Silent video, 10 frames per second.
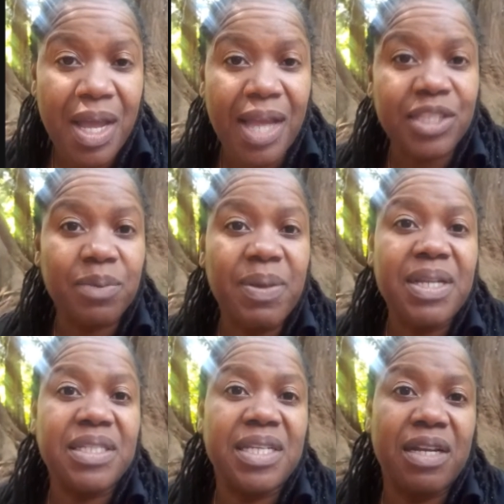And to be in
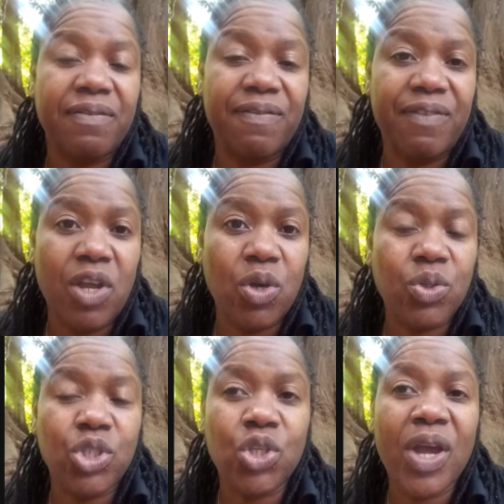a state of flow,
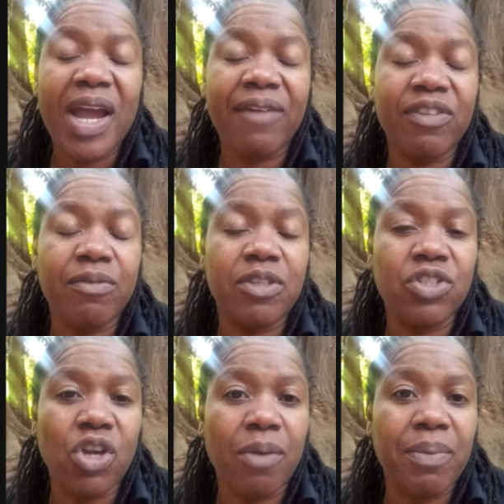you have to
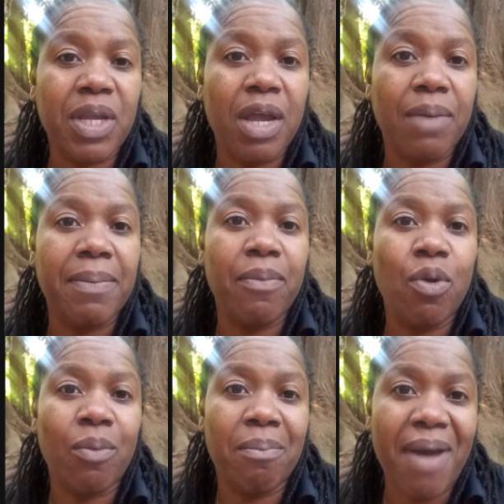start becoming
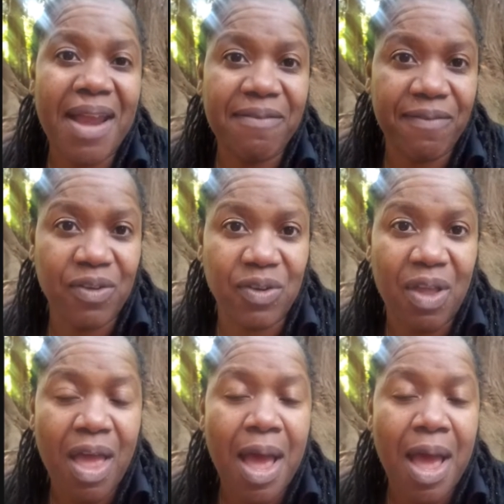more mindful